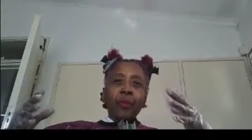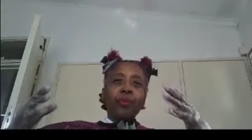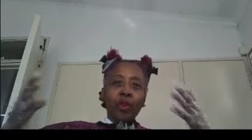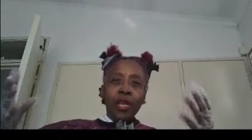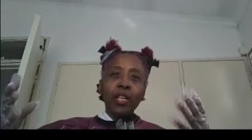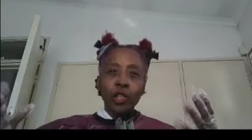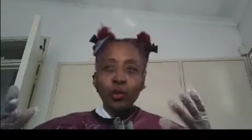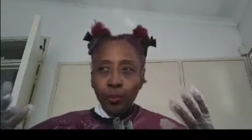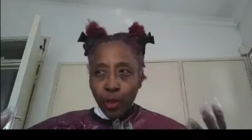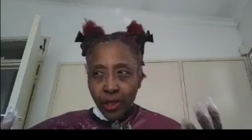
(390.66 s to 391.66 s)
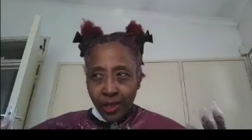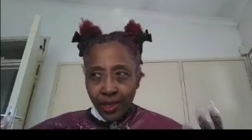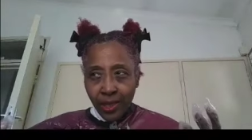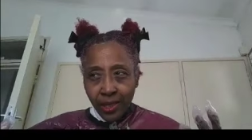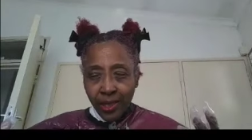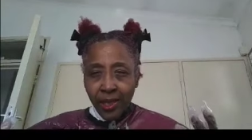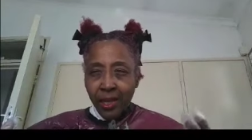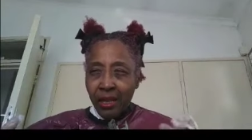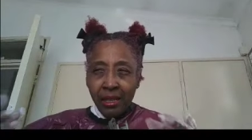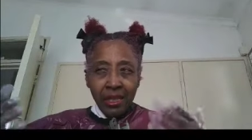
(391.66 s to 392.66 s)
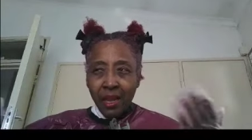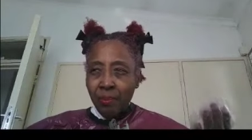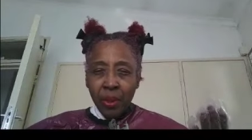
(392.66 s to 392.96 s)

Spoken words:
helps to process it. Some